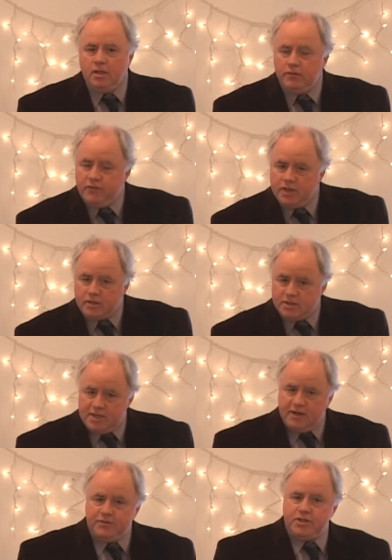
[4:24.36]
the vehicles
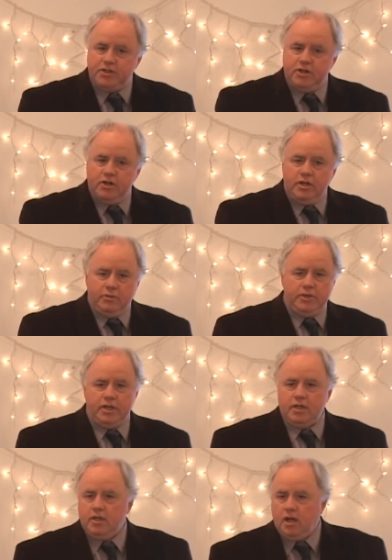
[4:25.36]
have to turn, and when
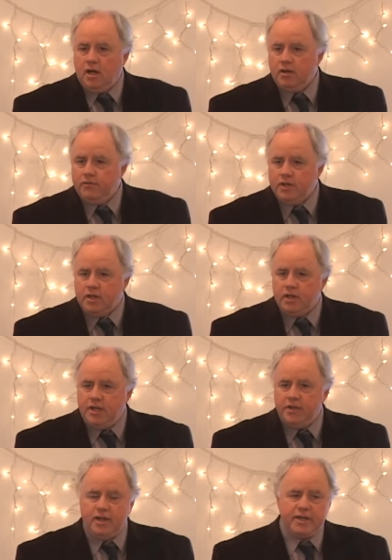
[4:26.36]
you get a longer vehicle
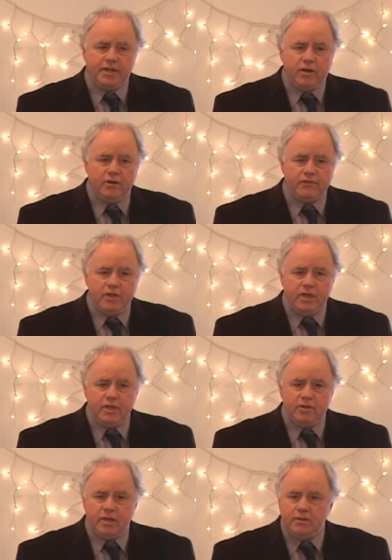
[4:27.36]
on there, like an
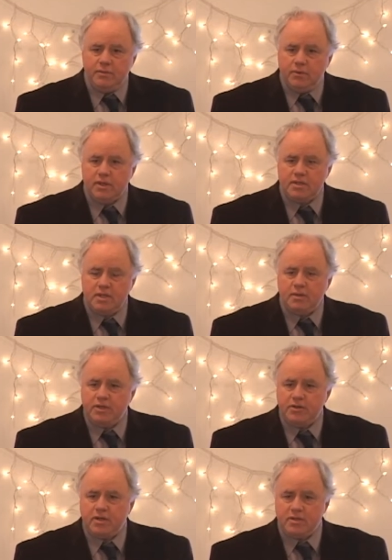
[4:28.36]
RV or a, or a semi
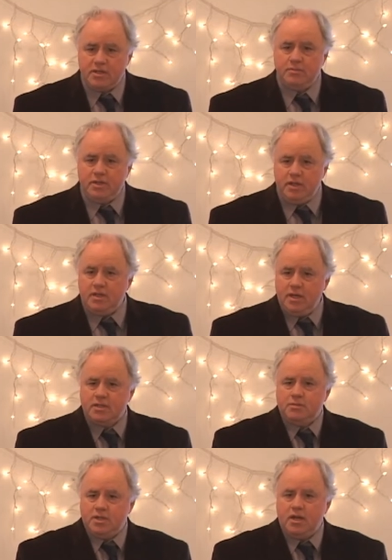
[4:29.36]
truck or something, it
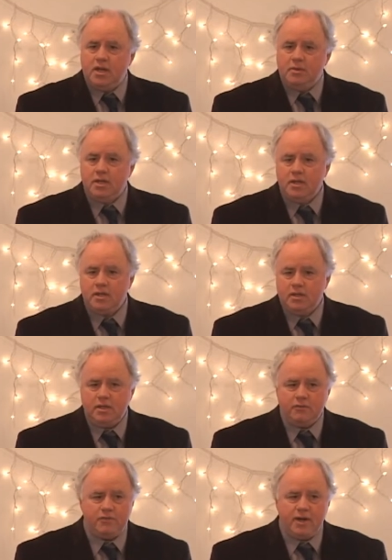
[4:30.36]
takes some time. It, it can
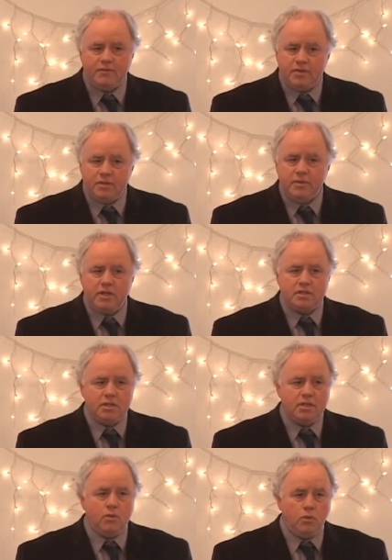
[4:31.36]
take five, ten minutes
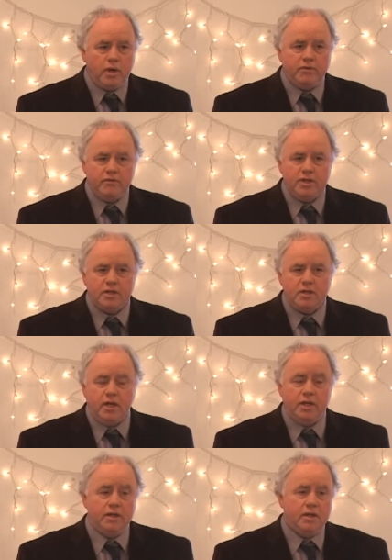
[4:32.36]
to get one
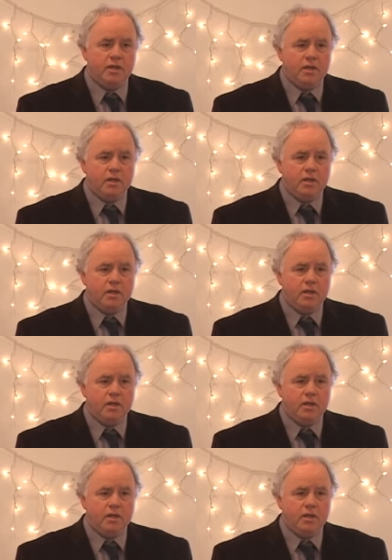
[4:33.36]
vehicle on the,